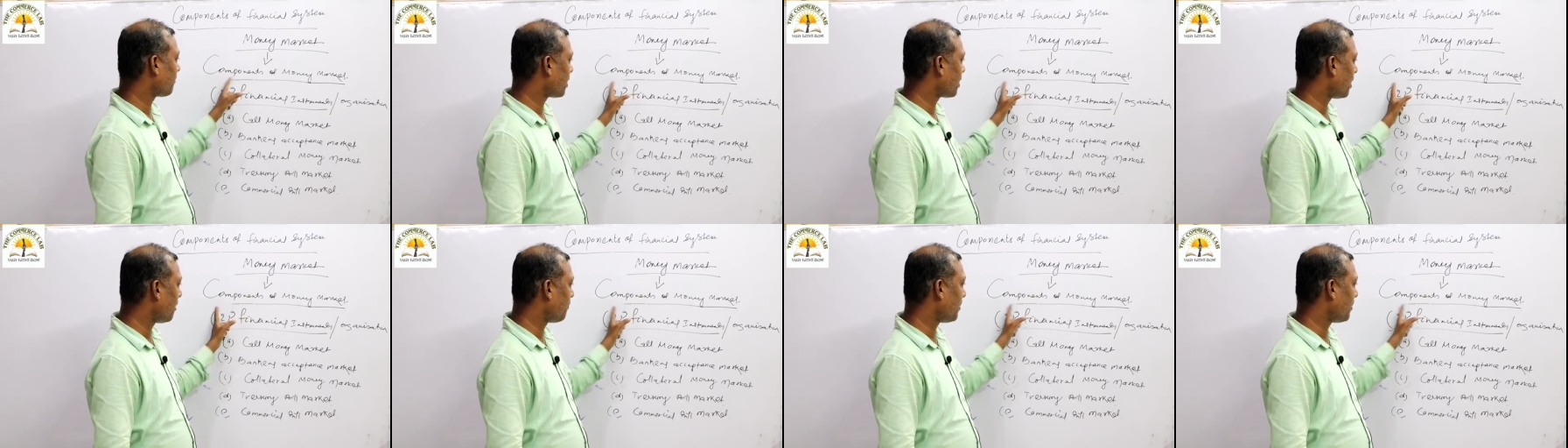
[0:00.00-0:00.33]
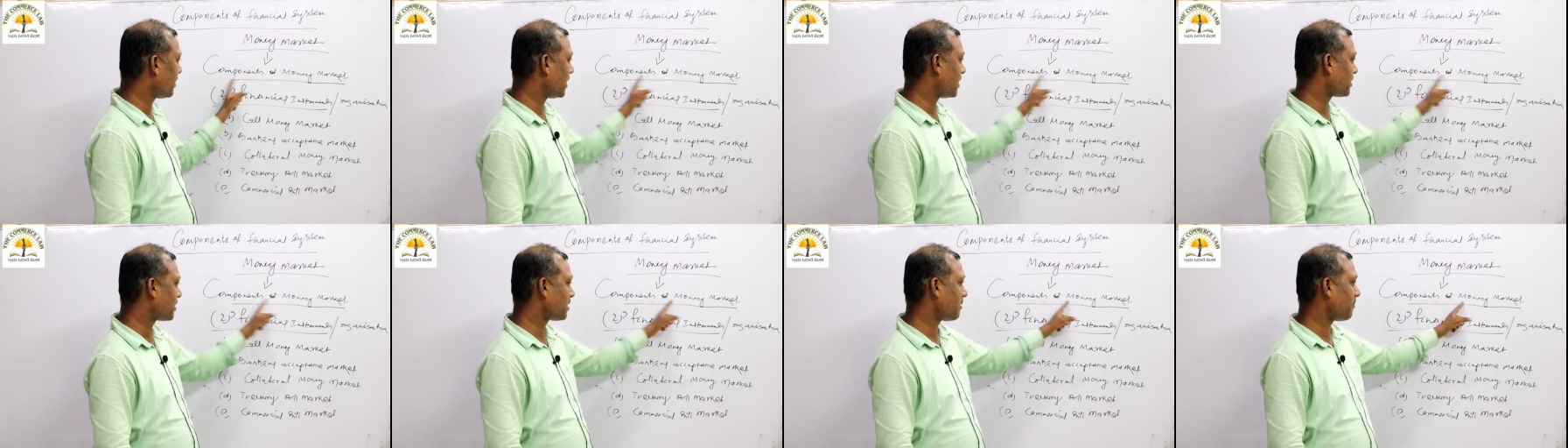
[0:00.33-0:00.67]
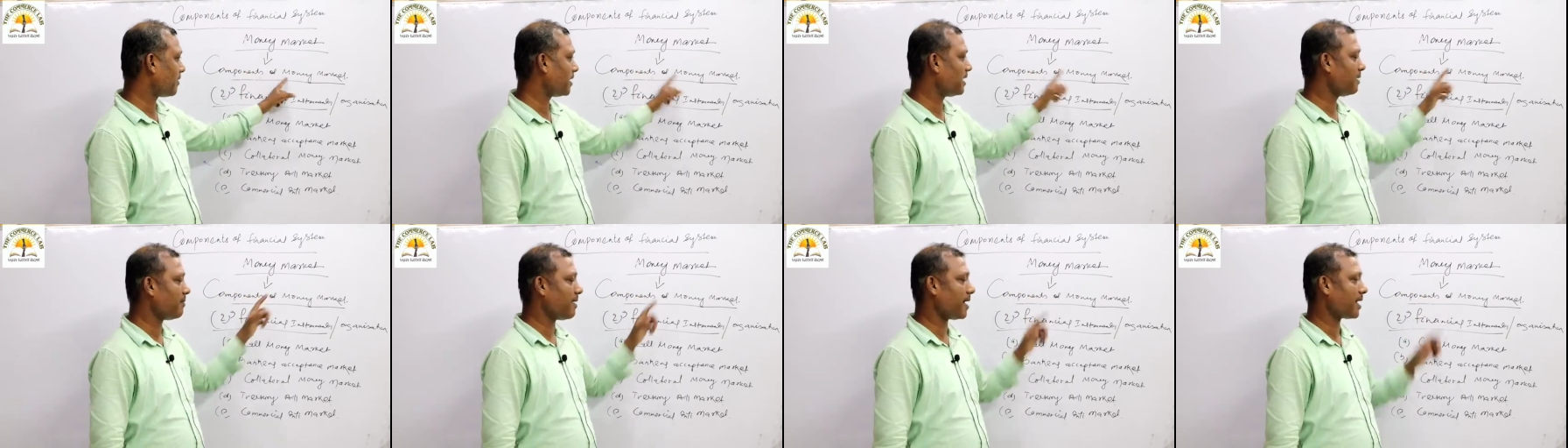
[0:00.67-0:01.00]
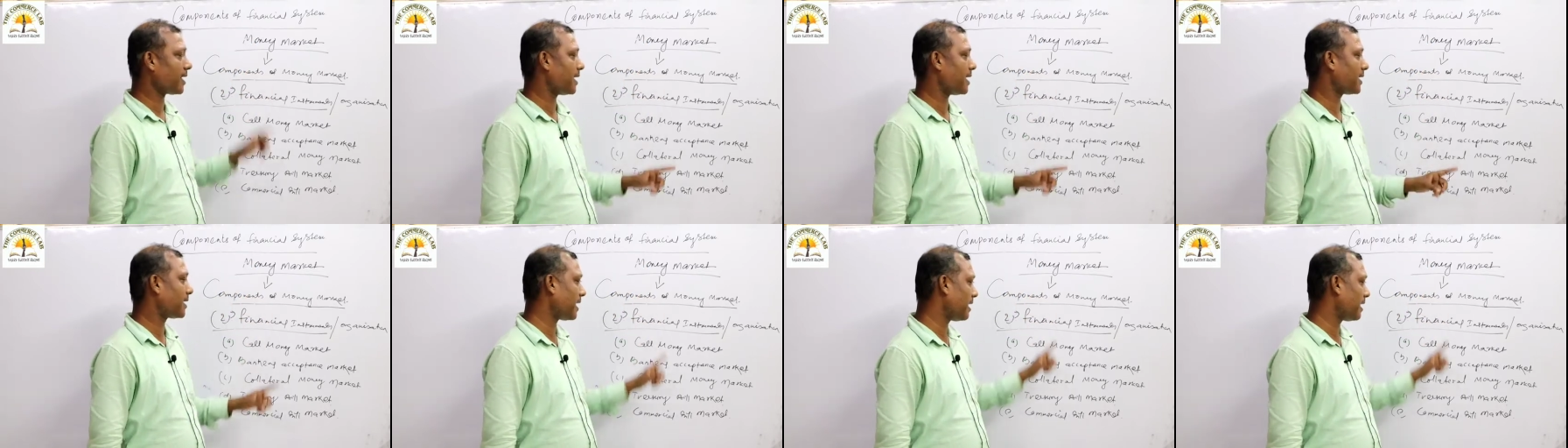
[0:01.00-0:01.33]
components of money
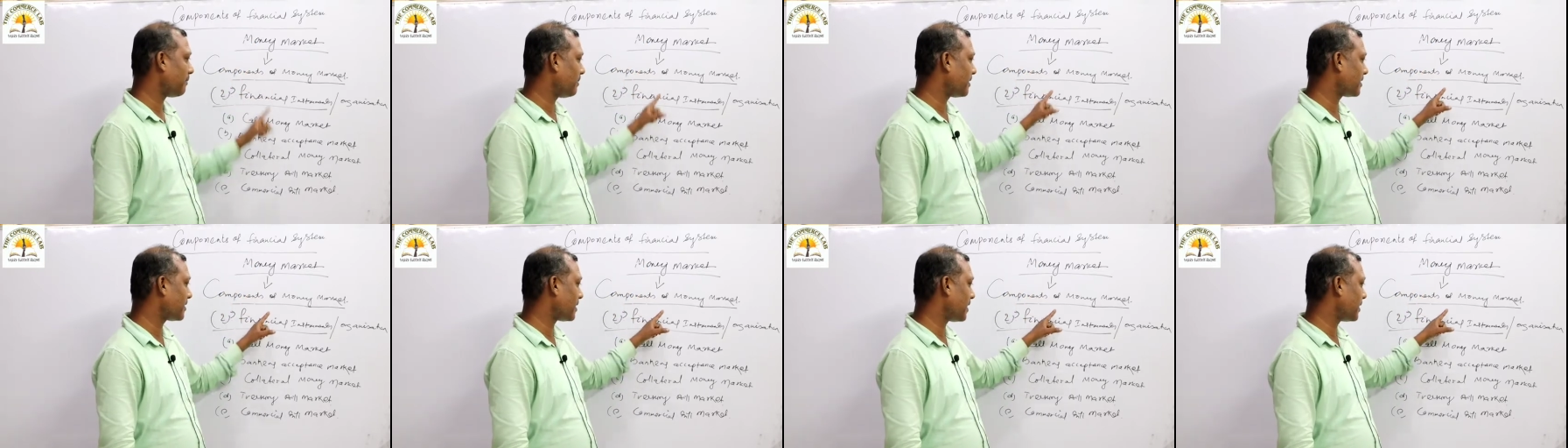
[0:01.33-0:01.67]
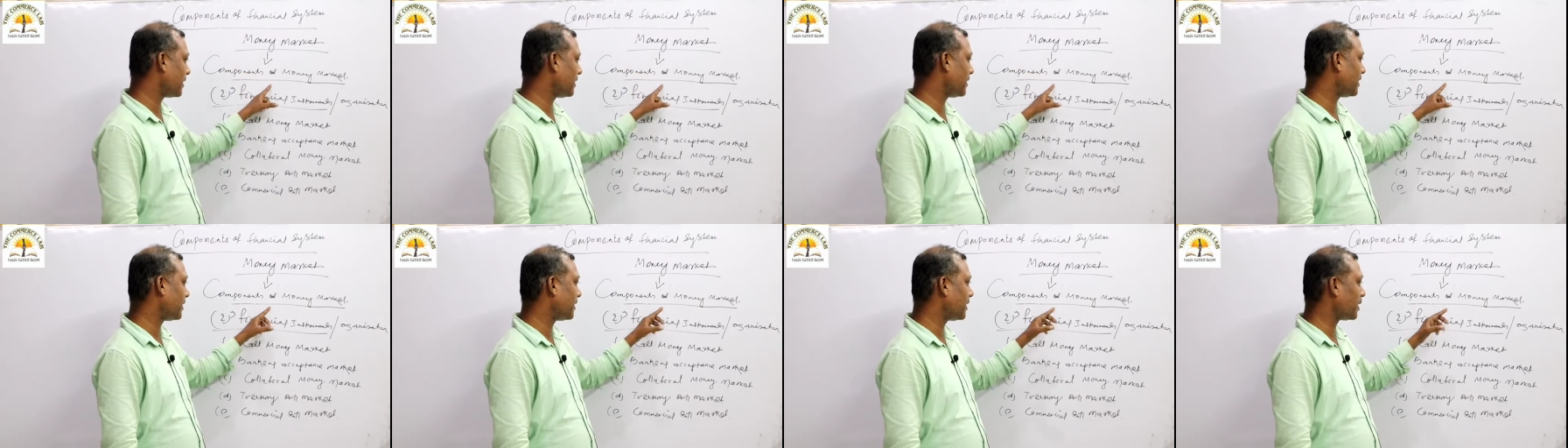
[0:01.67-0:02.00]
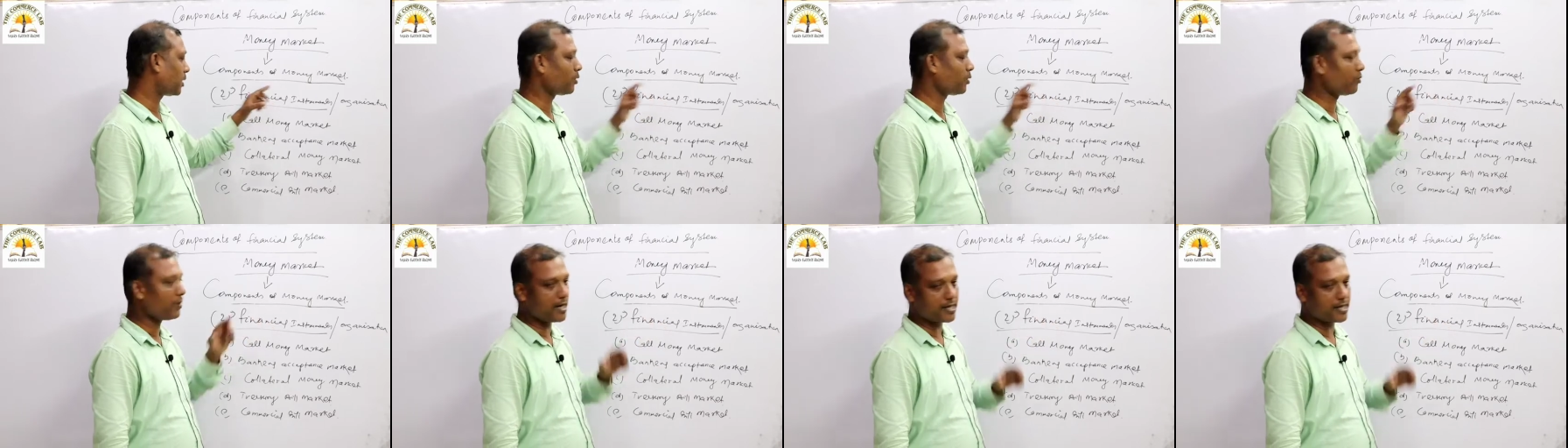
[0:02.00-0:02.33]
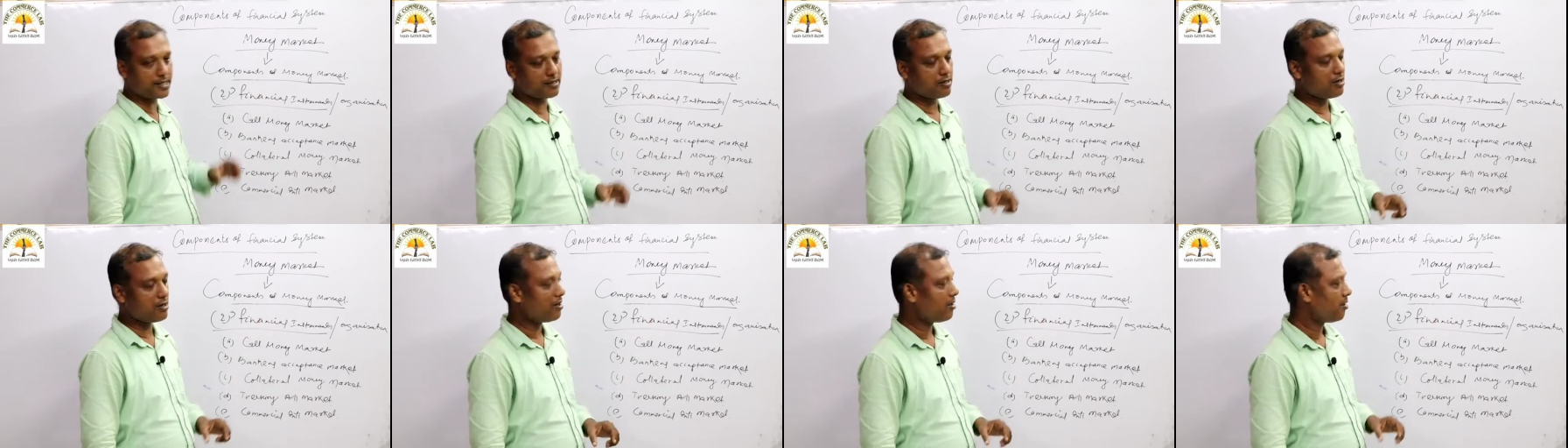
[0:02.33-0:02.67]
market can be studied under 2
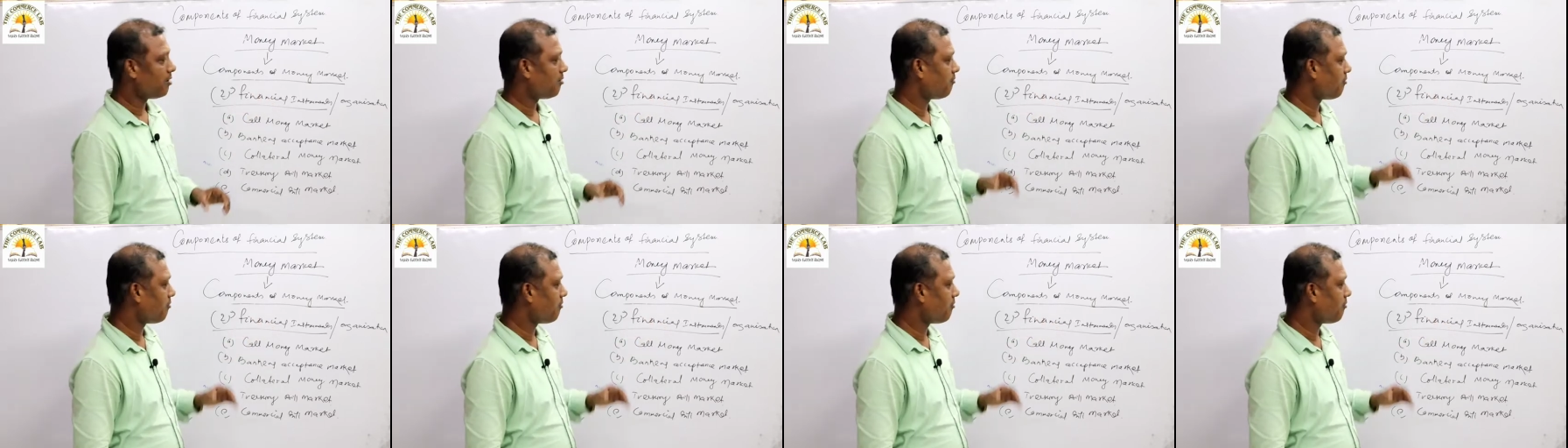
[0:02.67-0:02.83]
years.